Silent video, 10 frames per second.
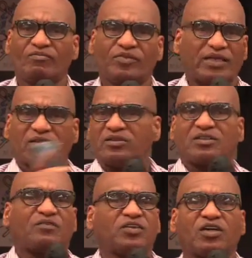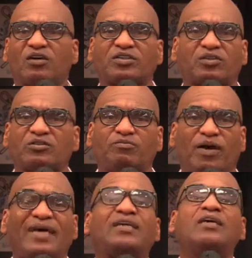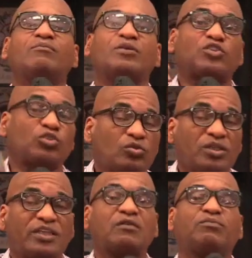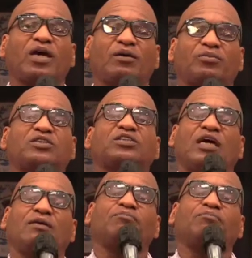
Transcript: I know the stuff you're going through is bad, but you need to be able to say,